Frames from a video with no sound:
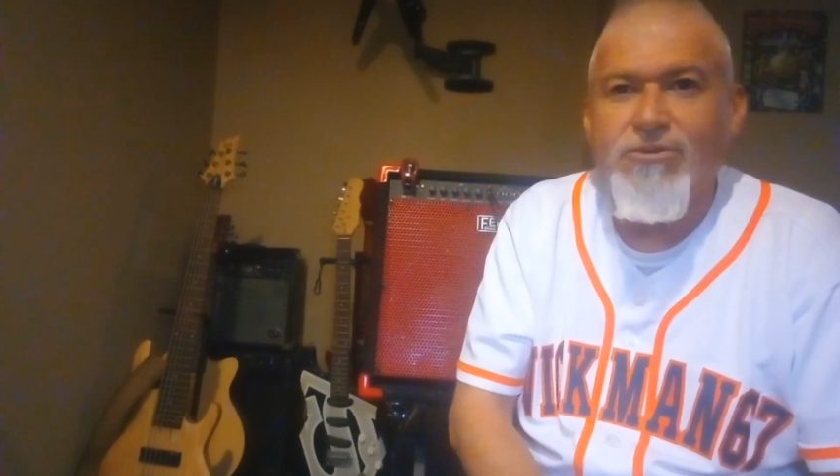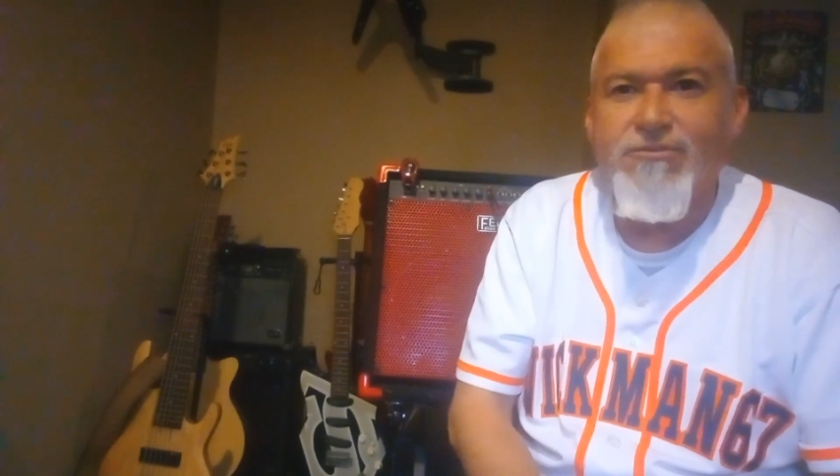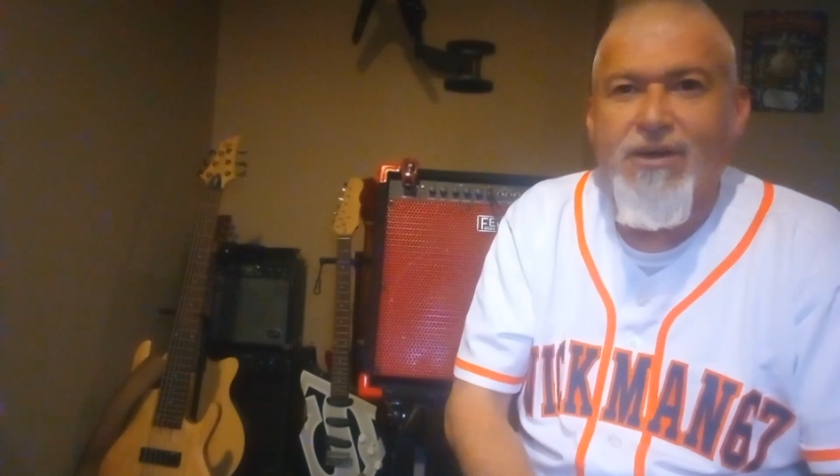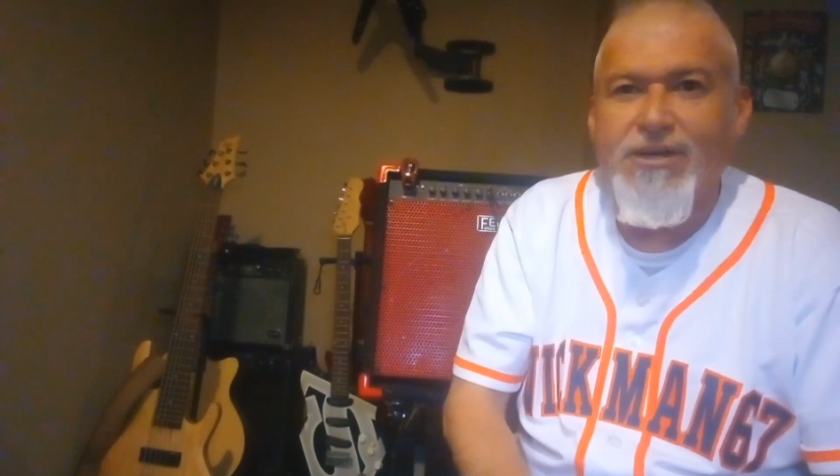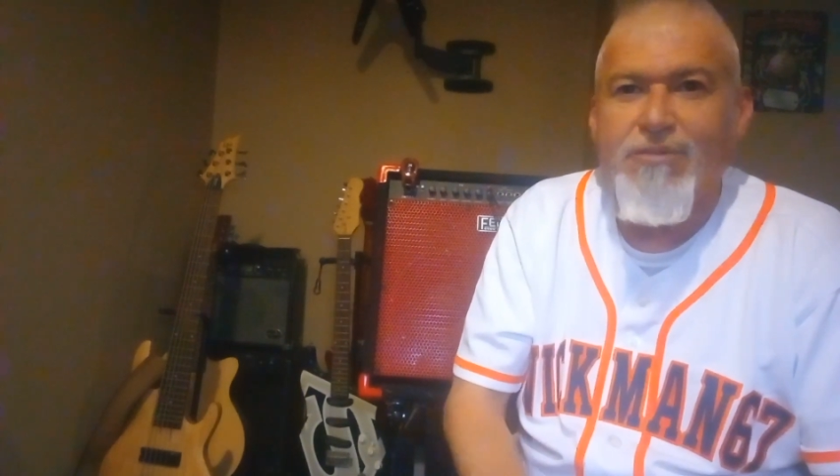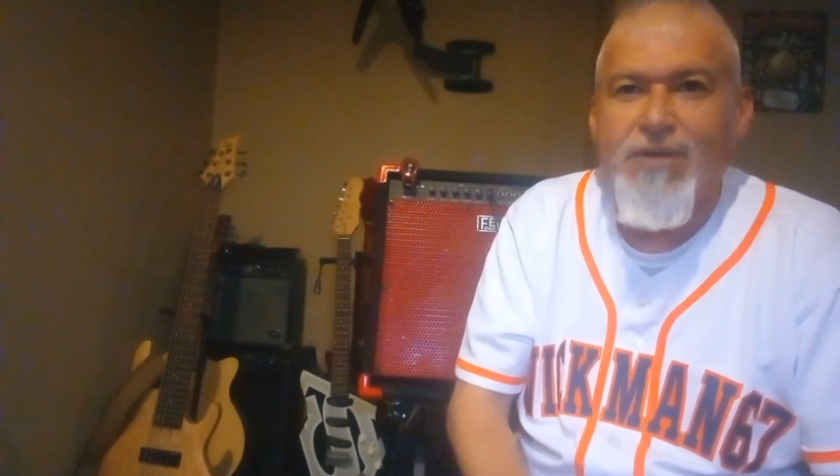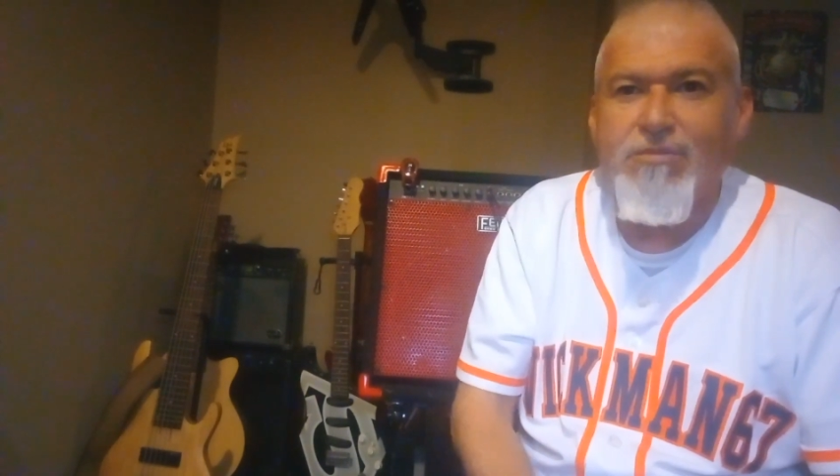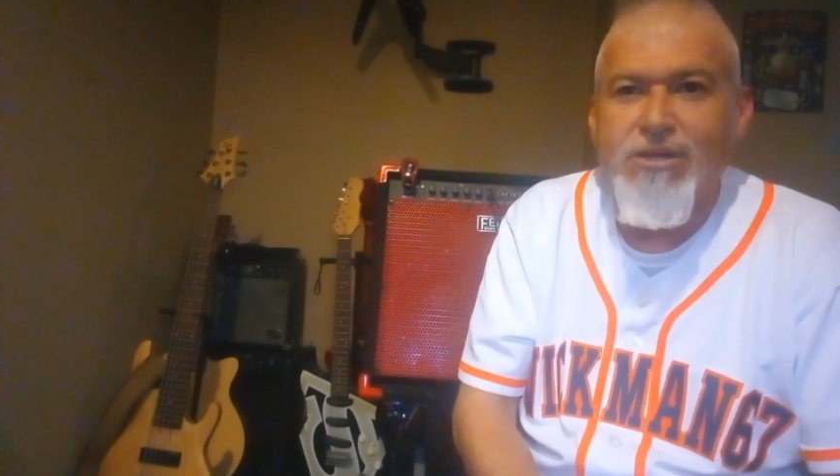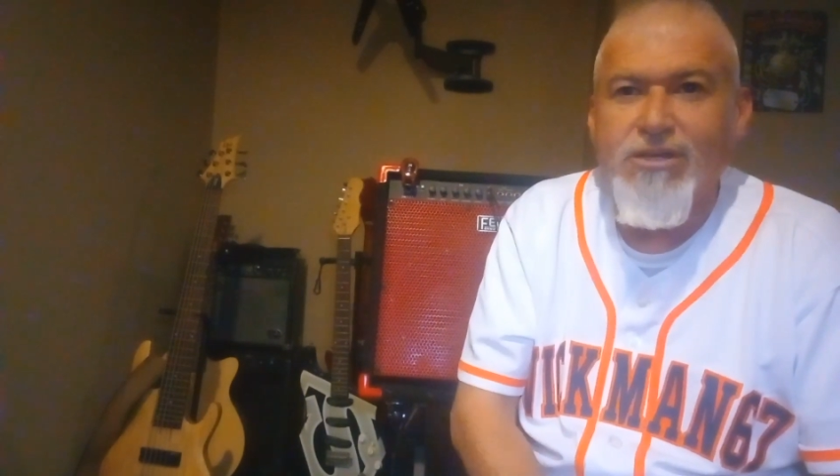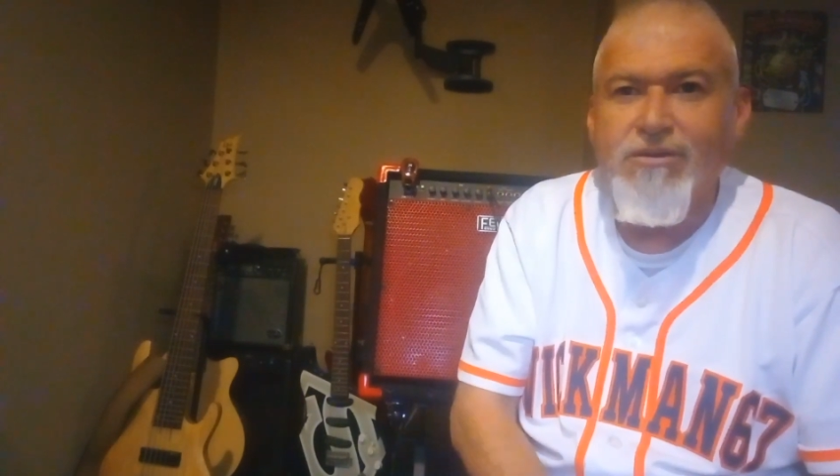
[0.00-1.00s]
If I get
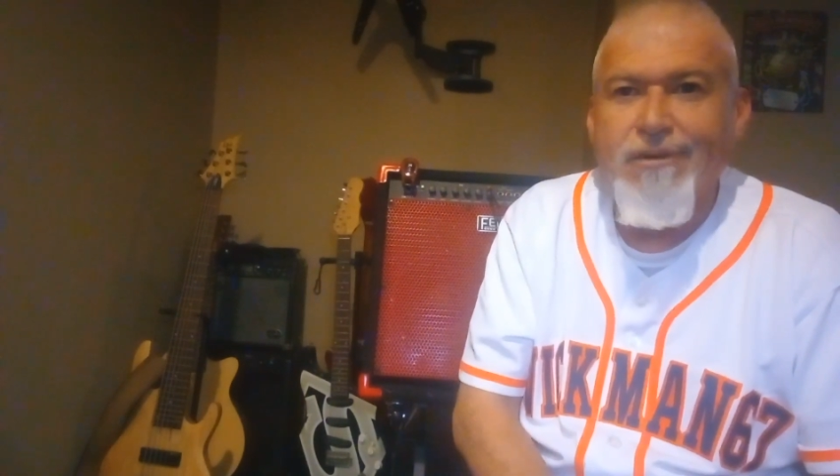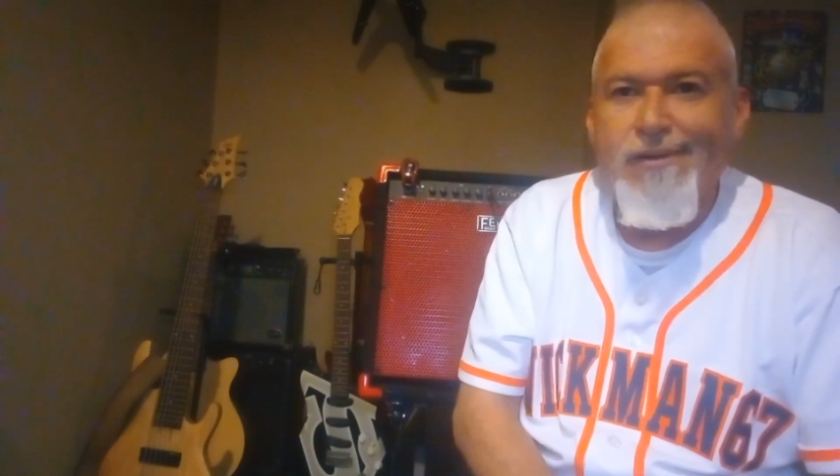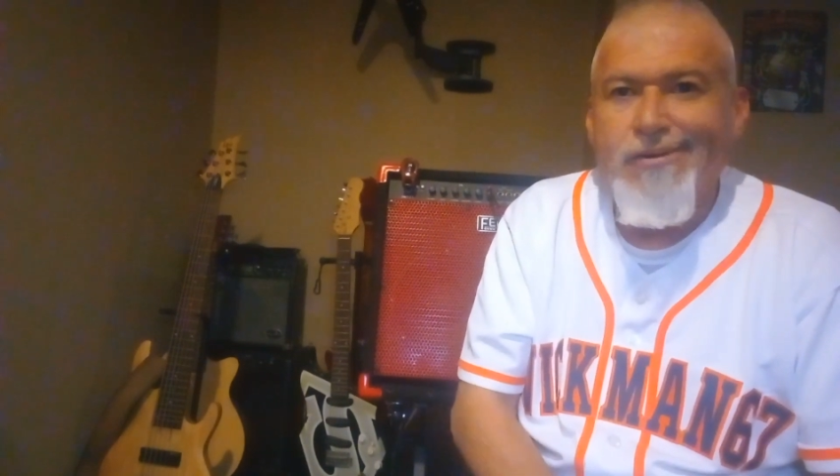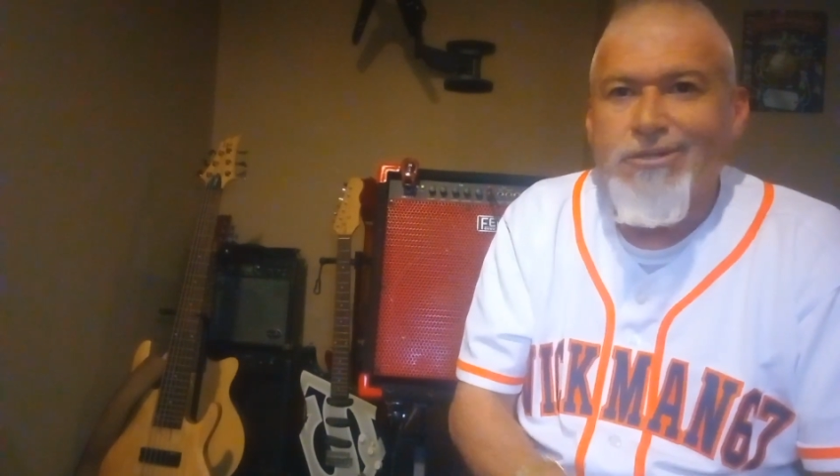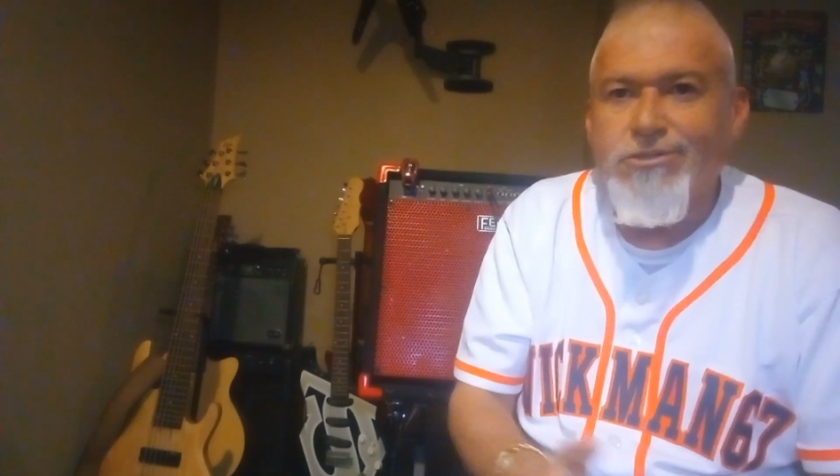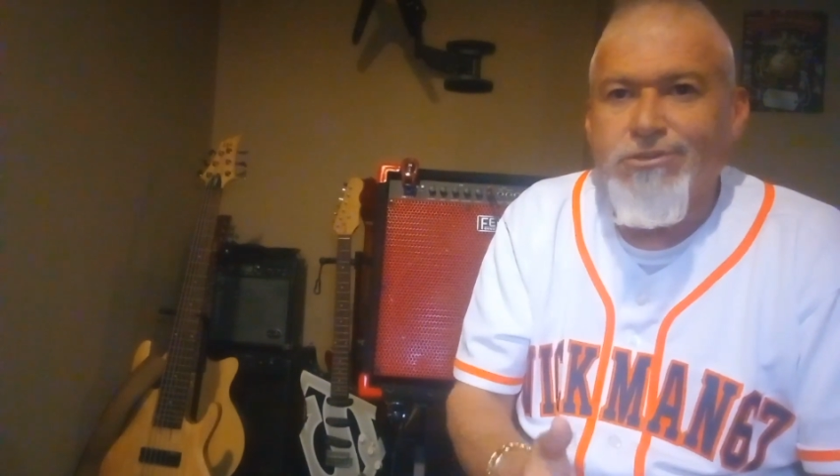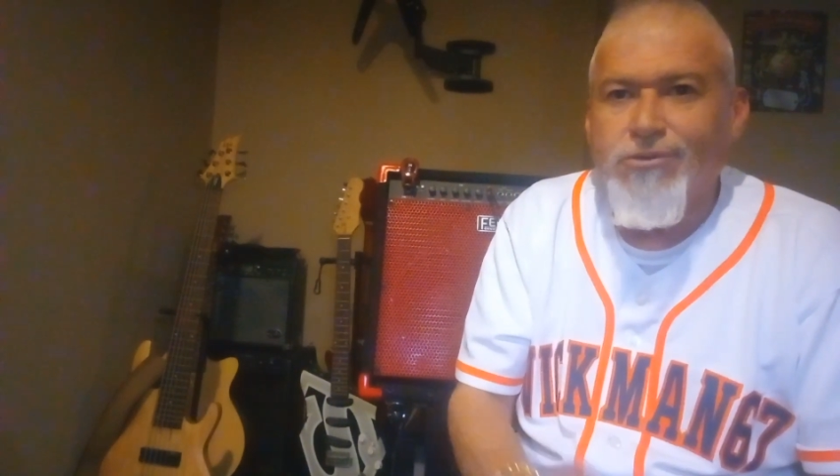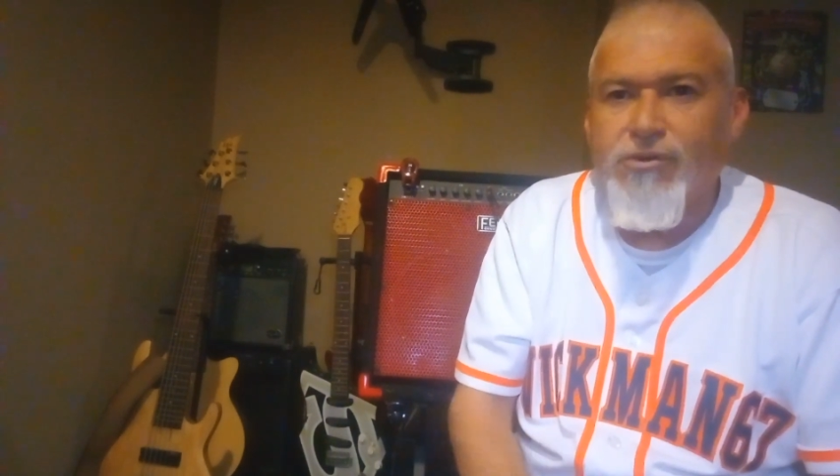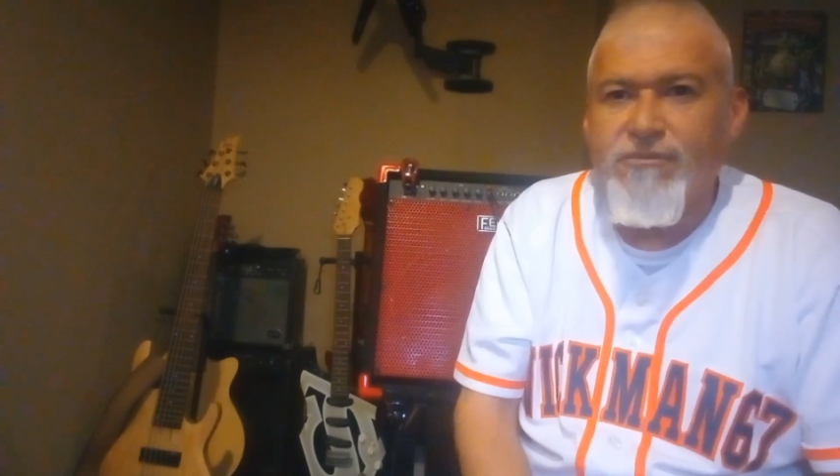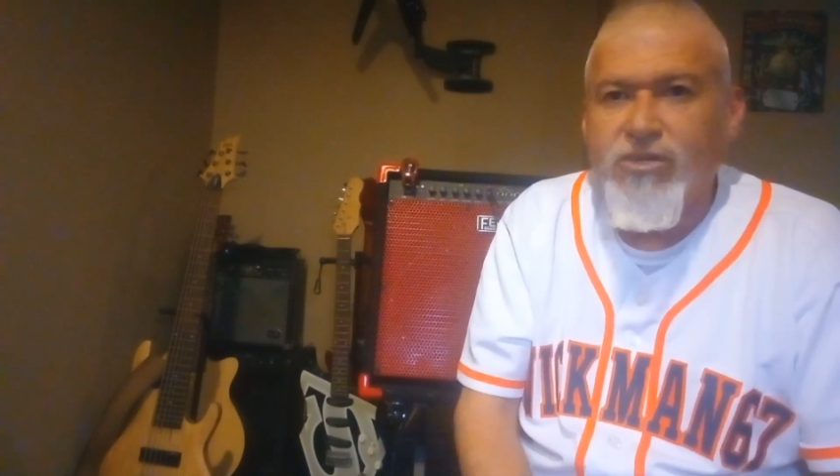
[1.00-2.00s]
maybe 2 or
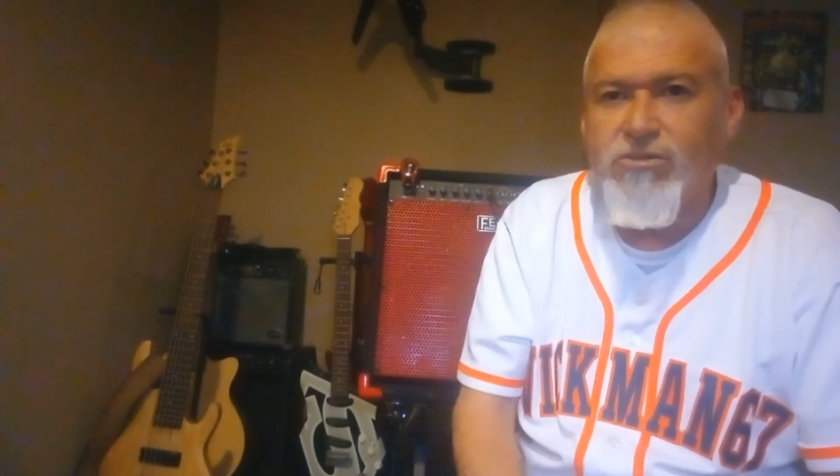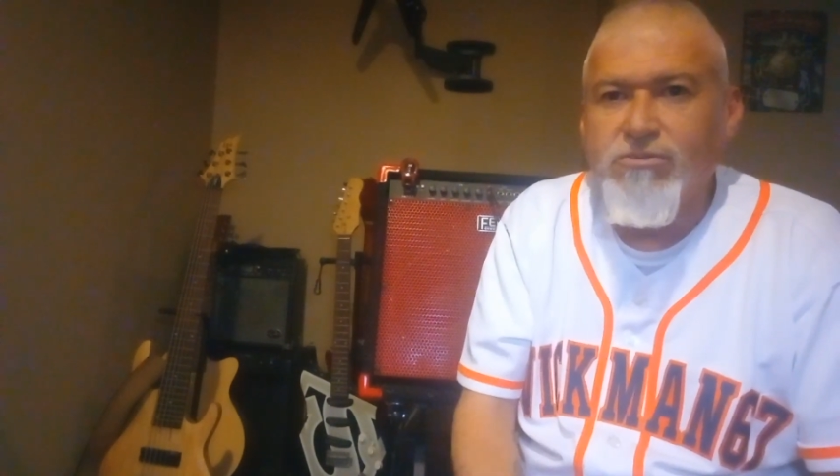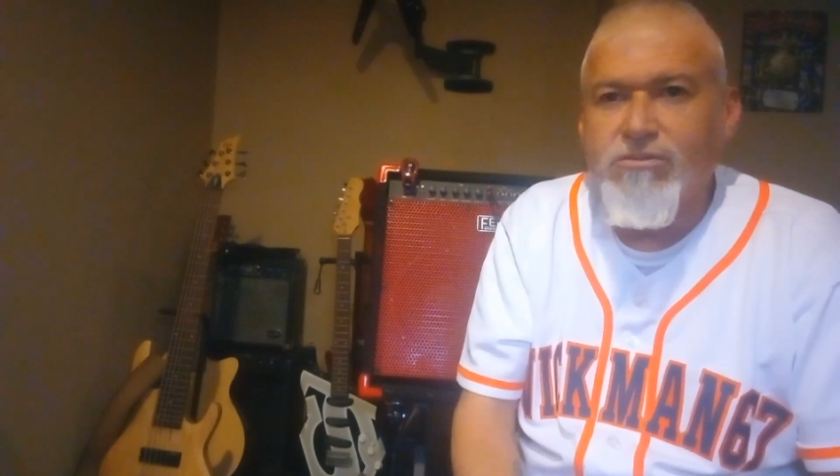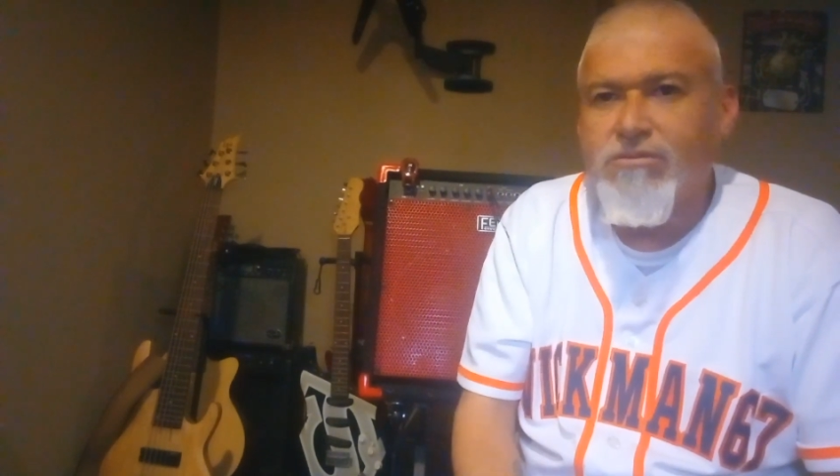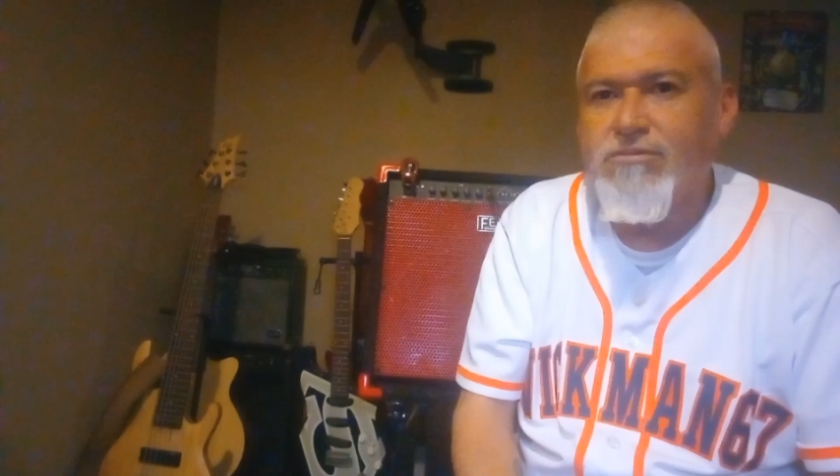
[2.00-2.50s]
3 views,